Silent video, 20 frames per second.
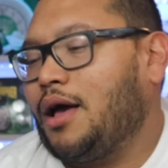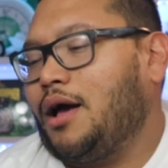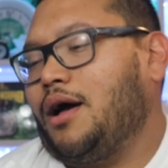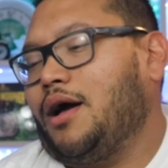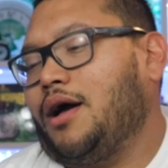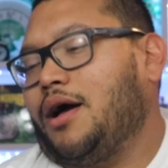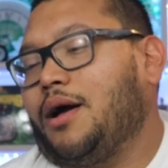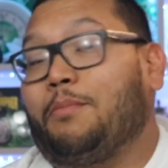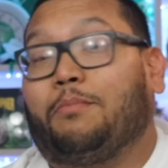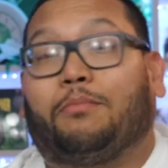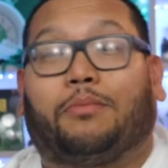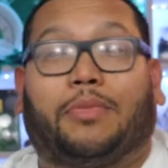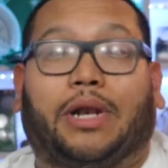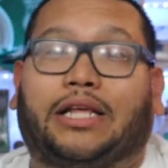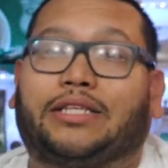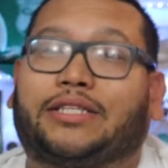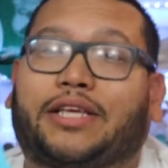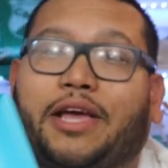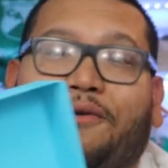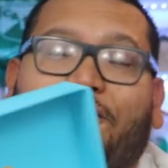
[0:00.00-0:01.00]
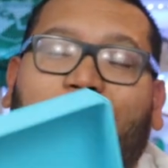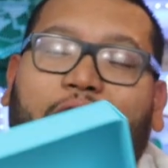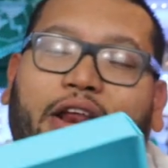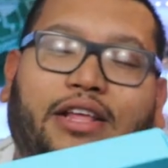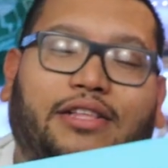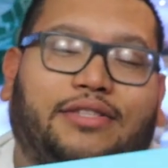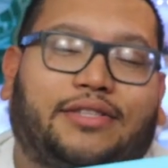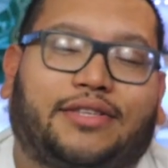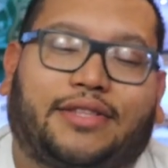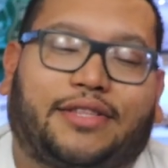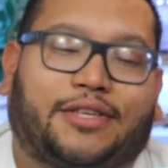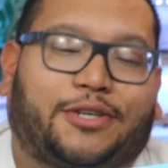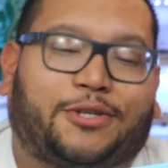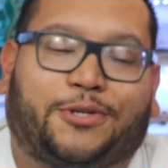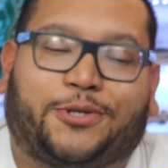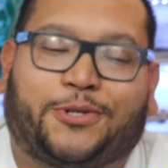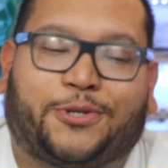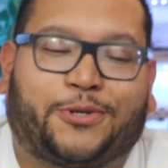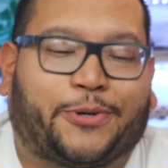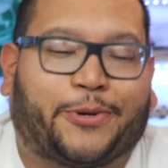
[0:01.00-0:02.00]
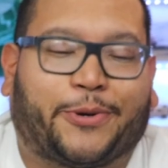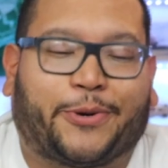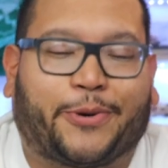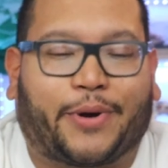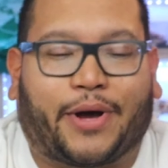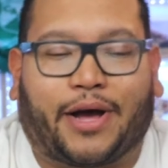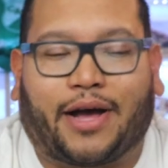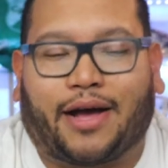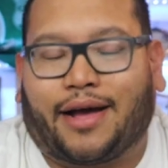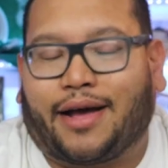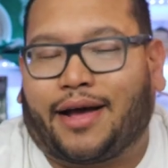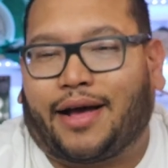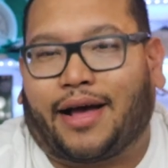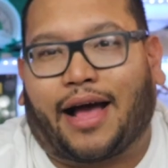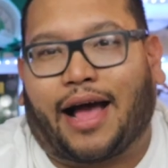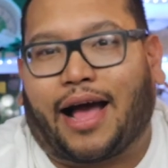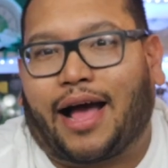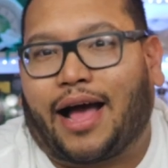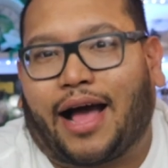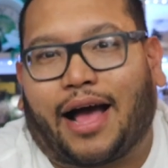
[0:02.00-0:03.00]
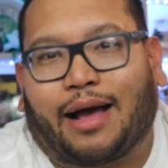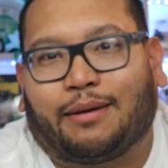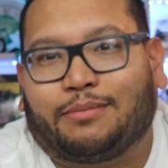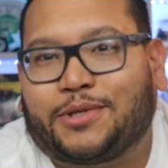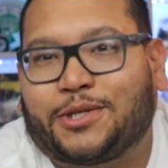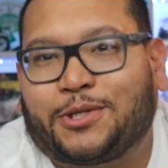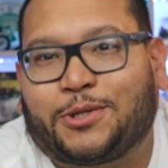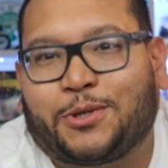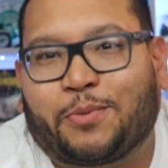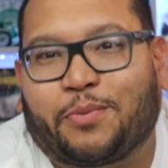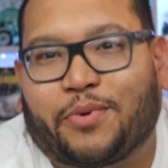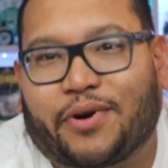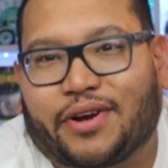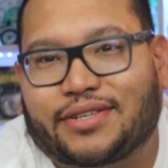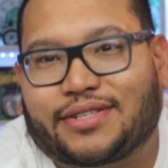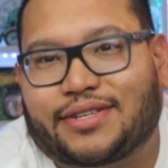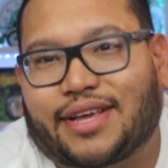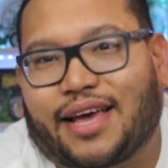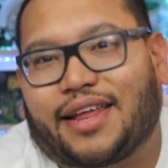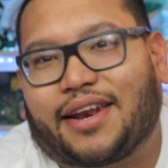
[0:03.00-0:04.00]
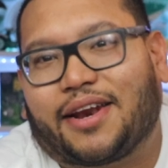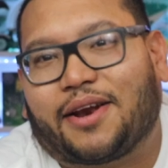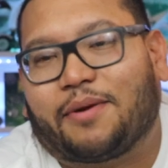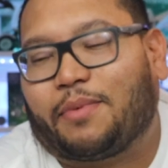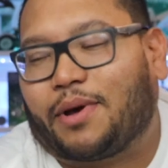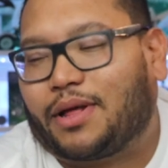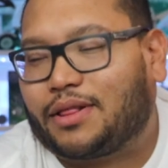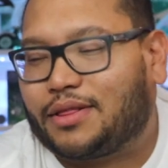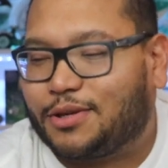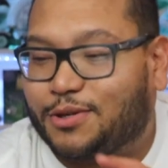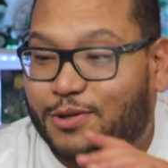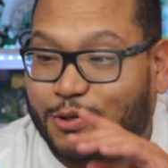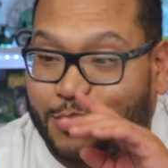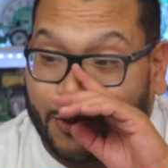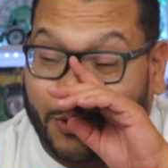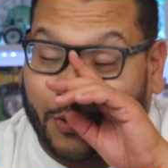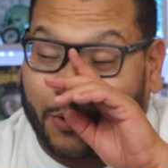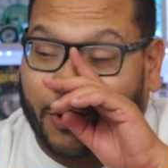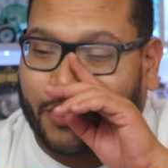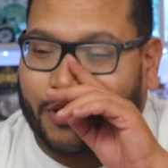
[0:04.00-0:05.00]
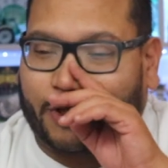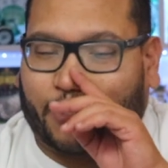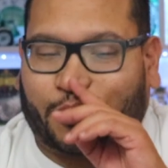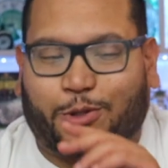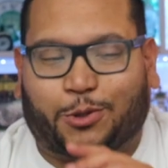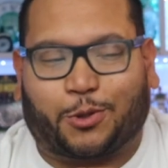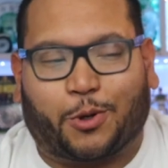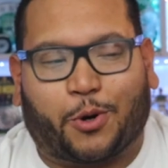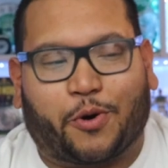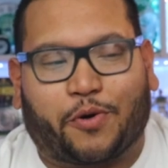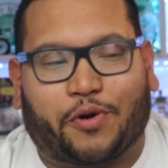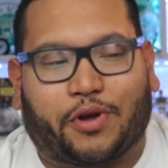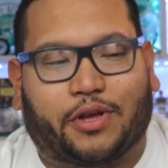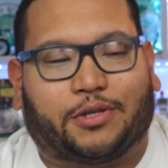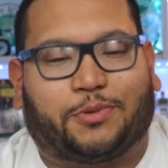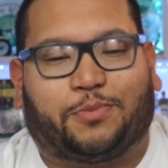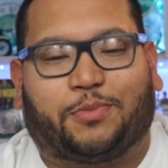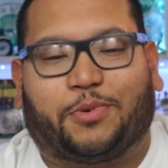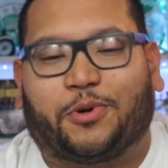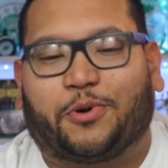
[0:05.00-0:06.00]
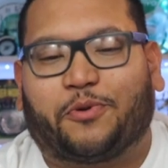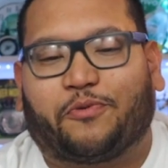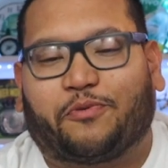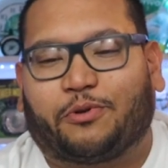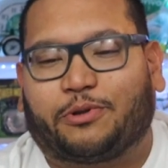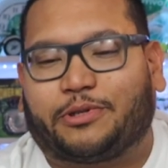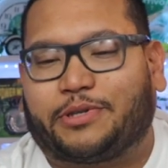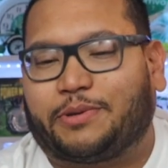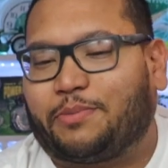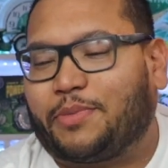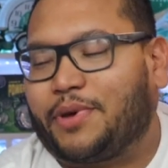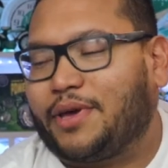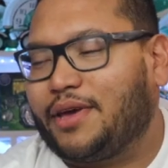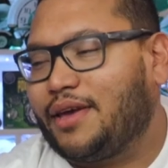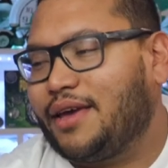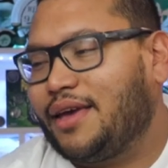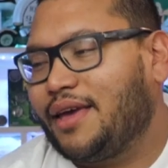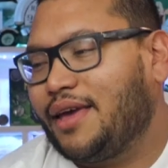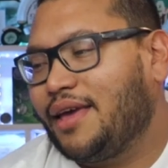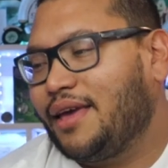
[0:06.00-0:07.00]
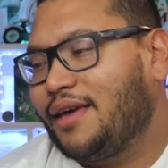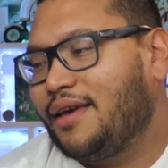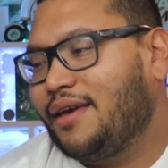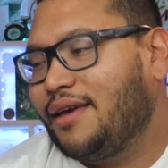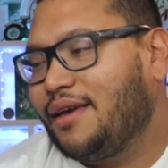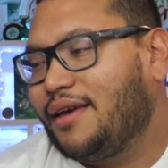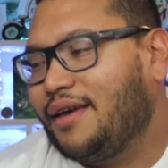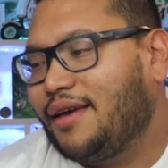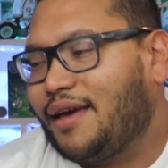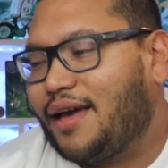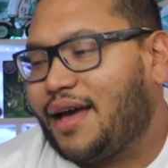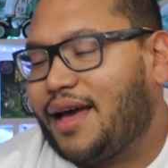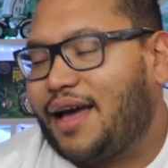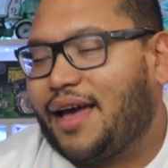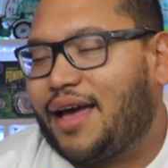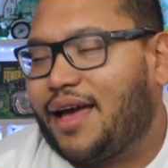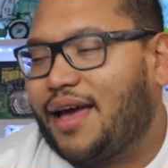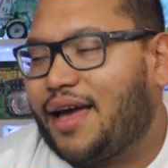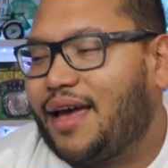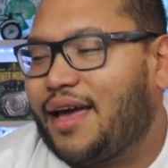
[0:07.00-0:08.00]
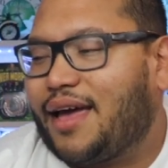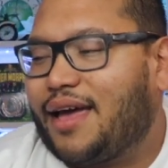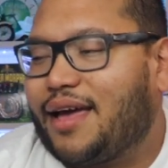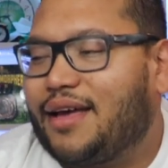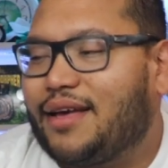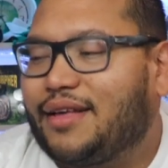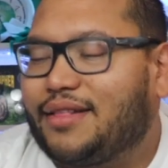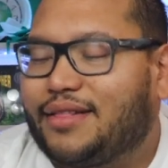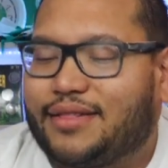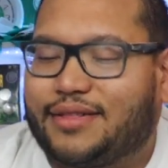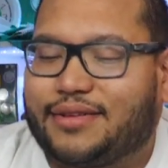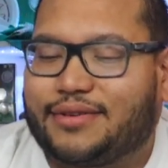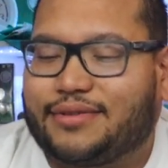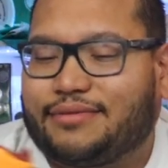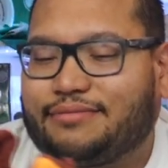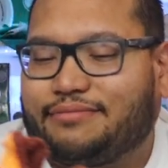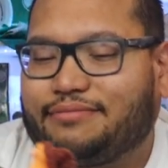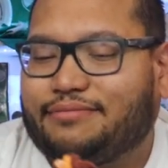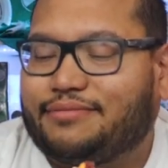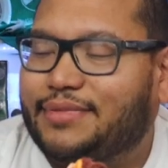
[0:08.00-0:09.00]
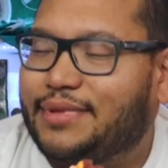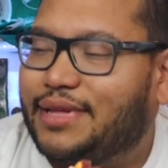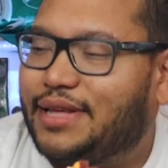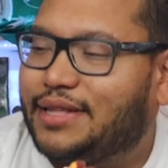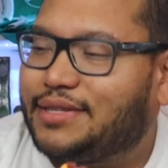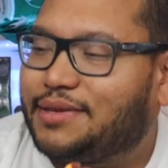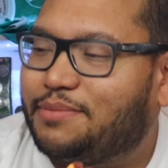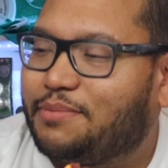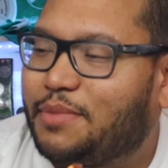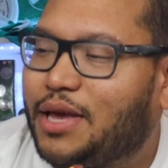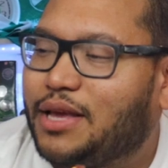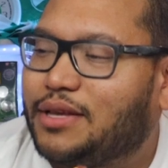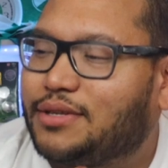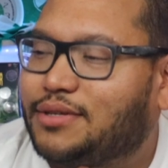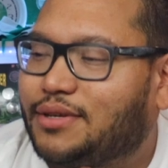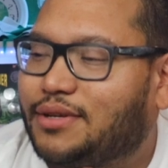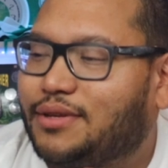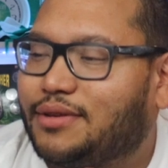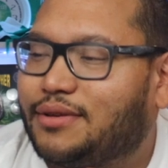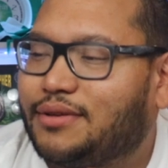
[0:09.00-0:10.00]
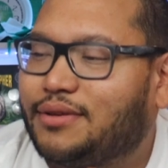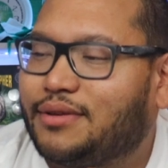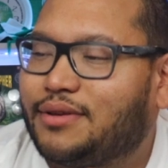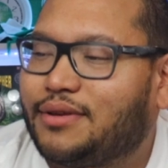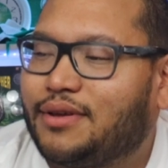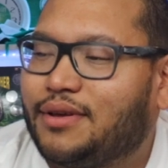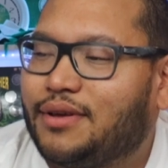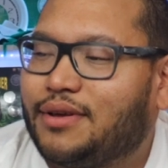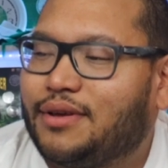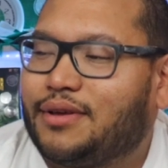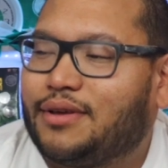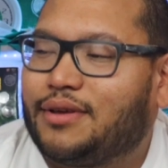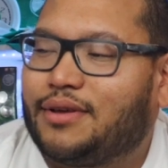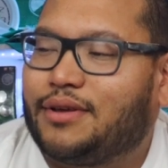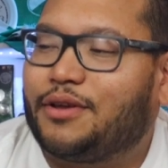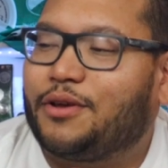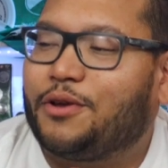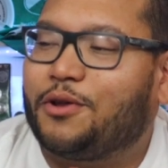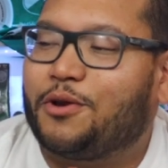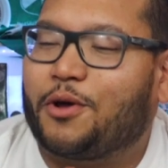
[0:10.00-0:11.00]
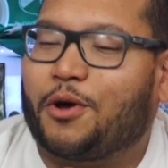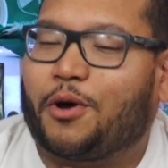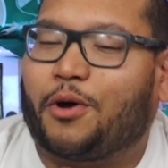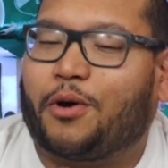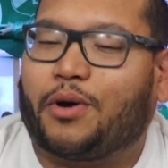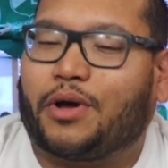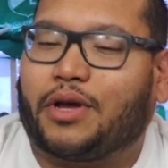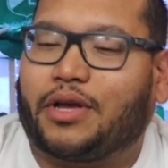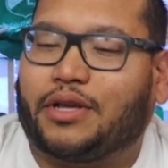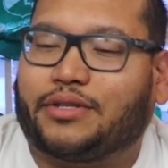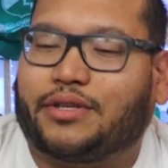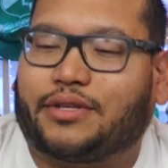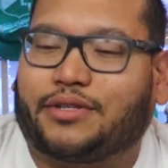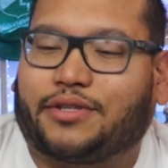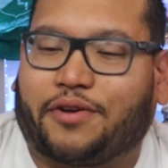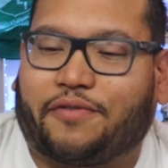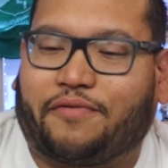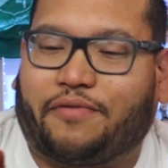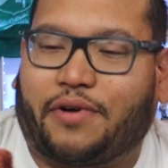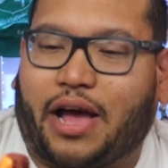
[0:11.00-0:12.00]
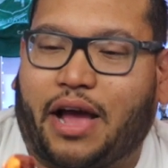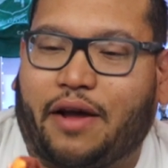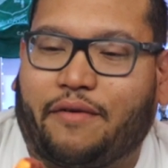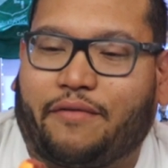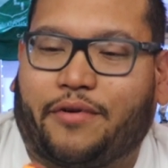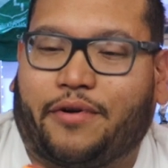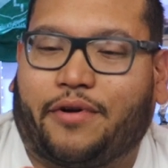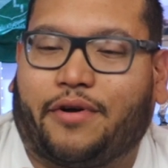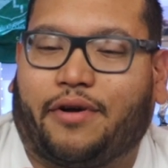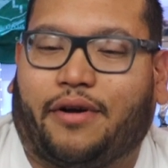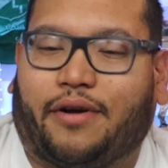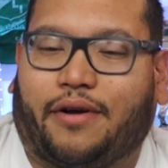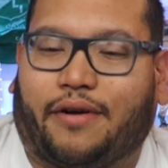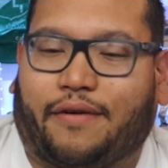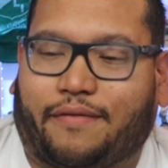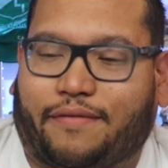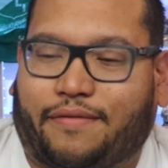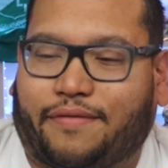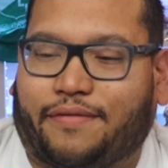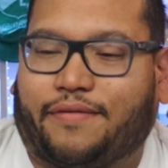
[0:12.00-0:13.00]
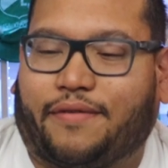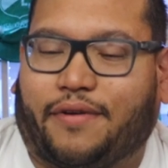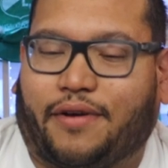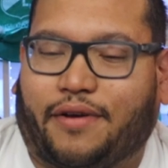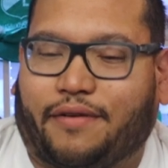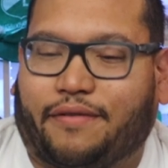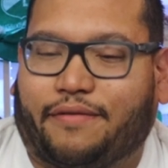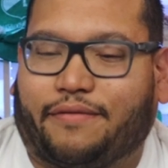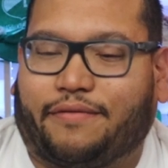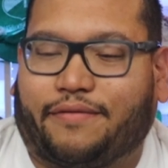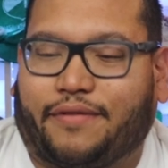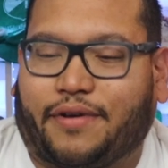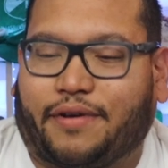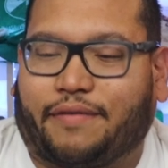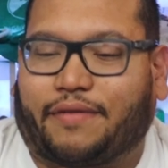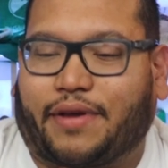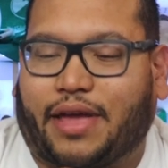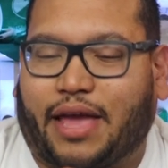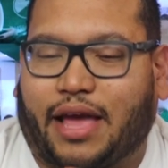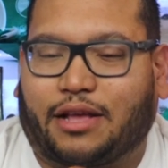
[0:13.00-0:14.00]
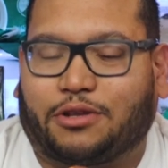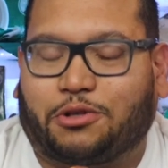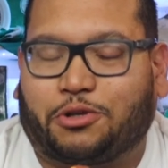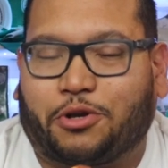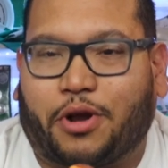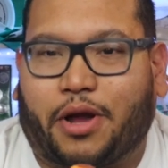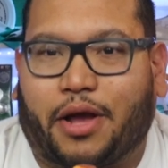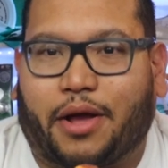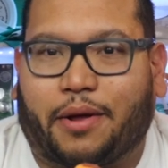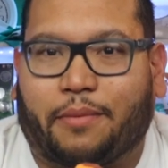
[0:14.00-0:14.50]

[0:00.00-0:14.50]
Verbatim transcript: Um, let's get right into the shoe. Uh, I, I'm just super excited about the shoe. The story is beautiful to me, and it's amazing. You know, he's a survivor of of, of cancer,